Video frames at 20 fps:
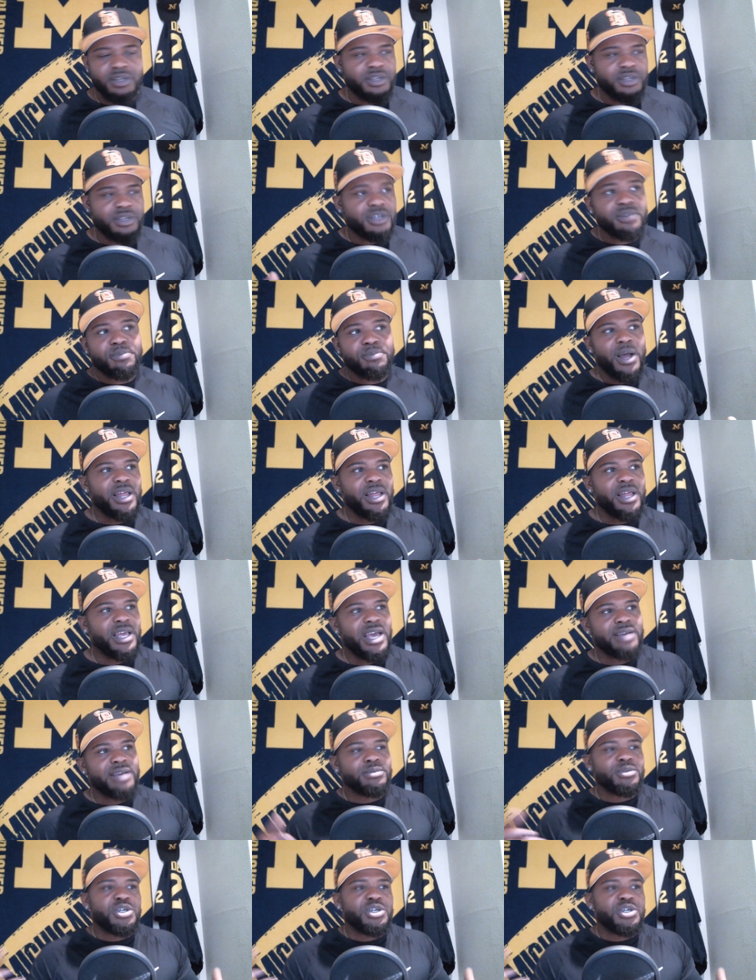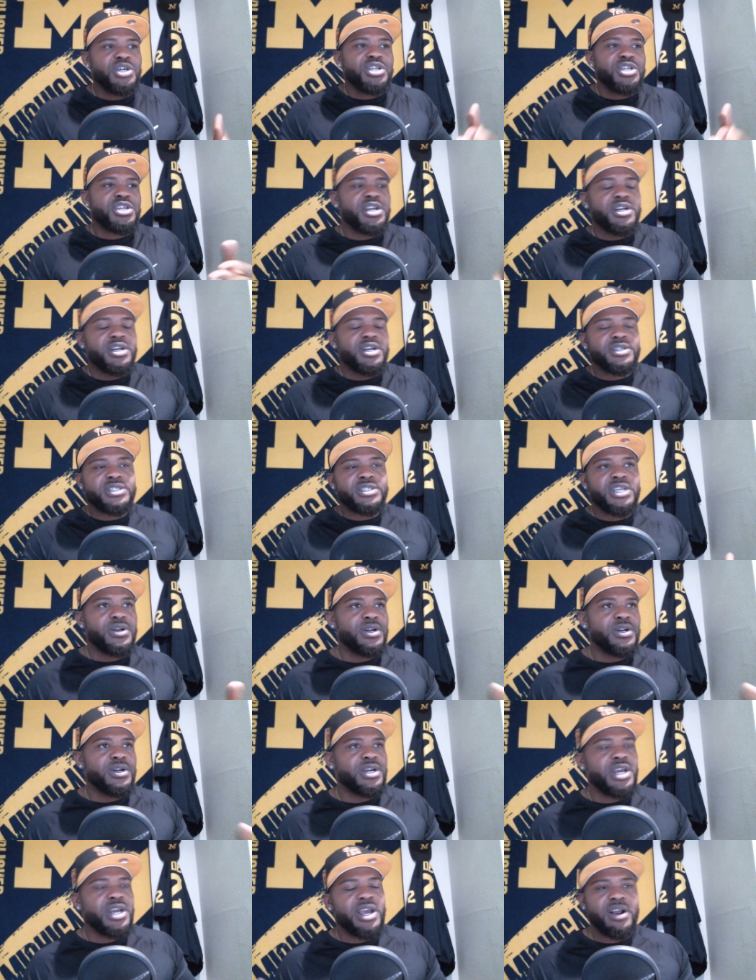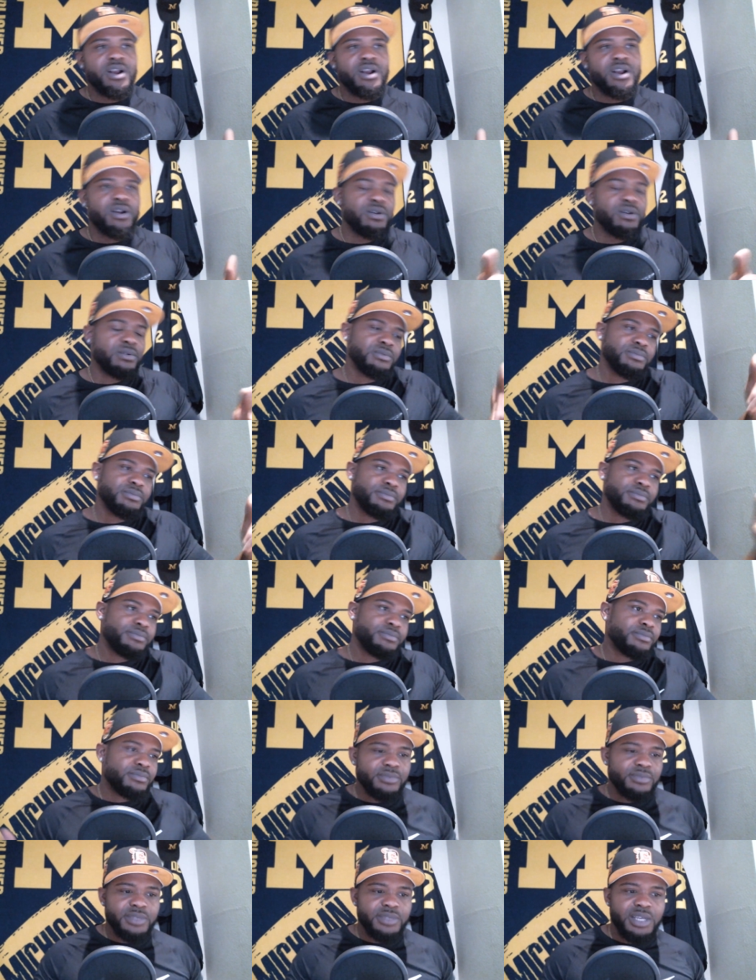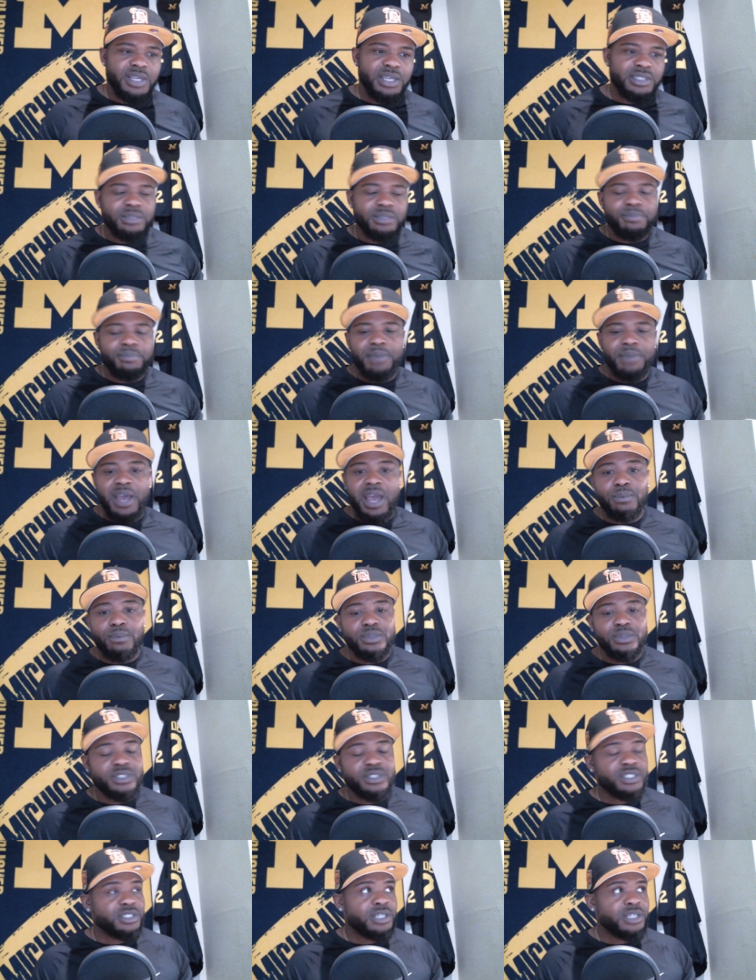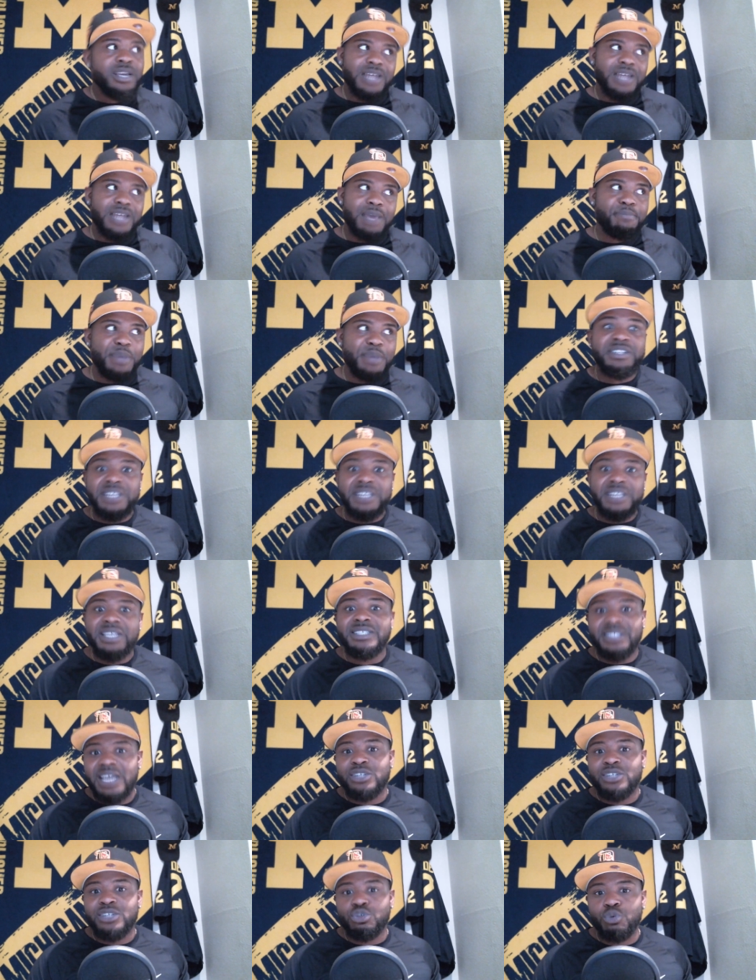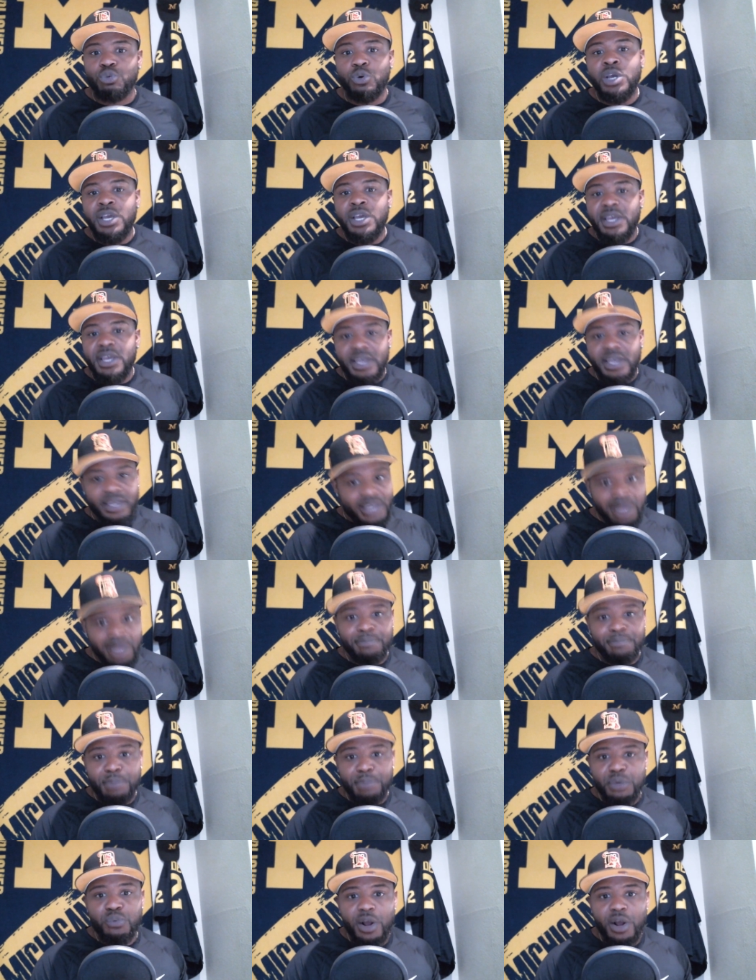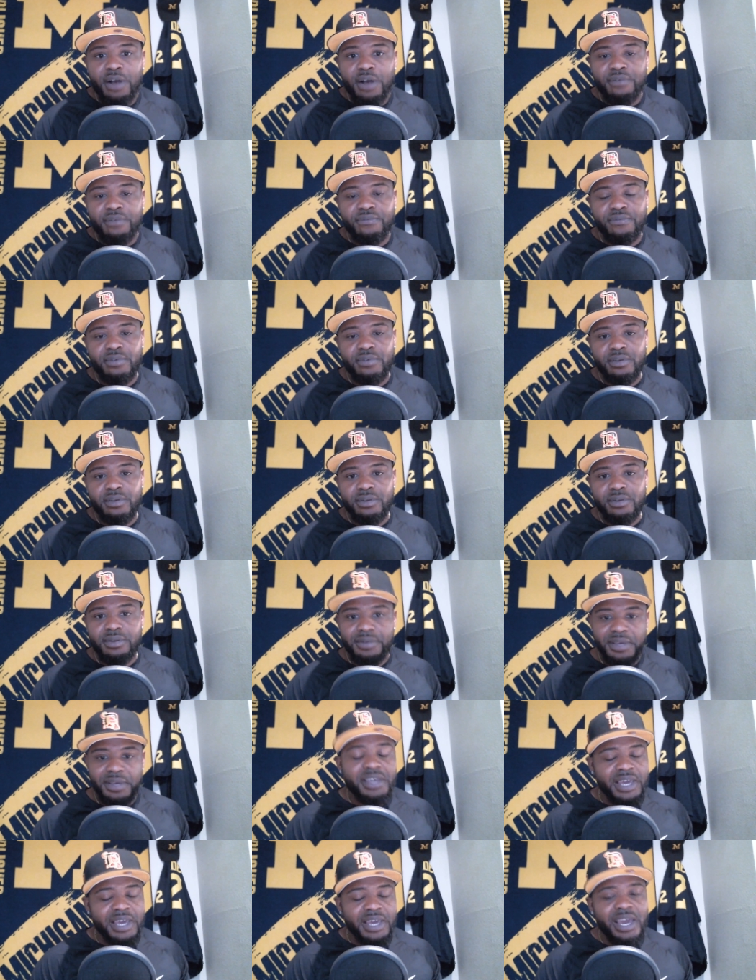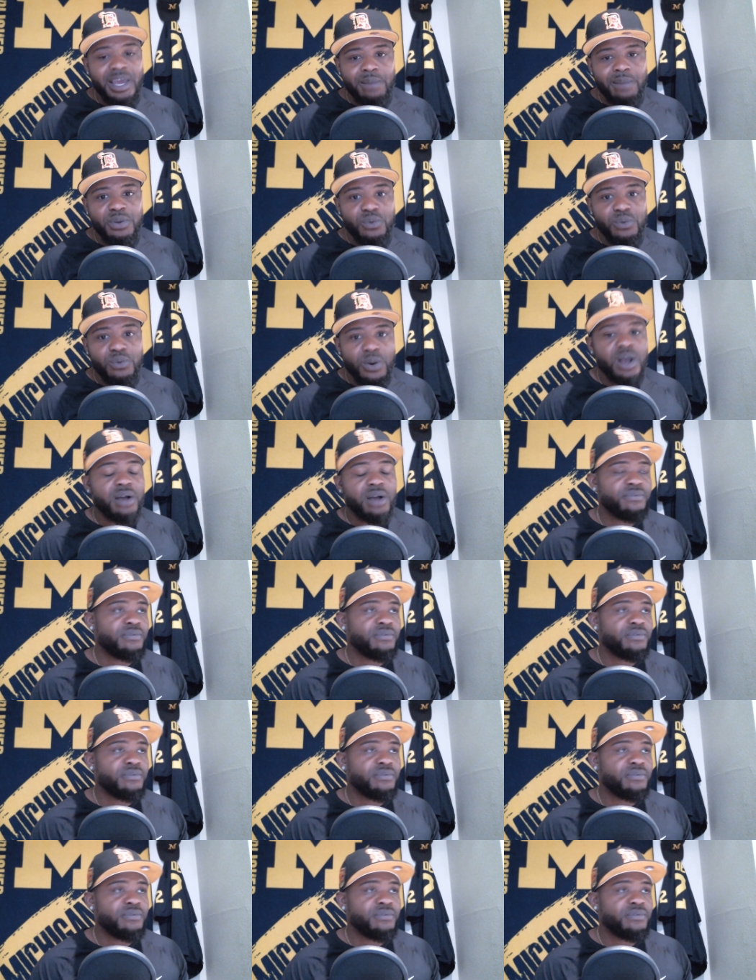Could probably have some good years here and there and some bad ones, because that Big Ten schedule can be rough. It can be rough.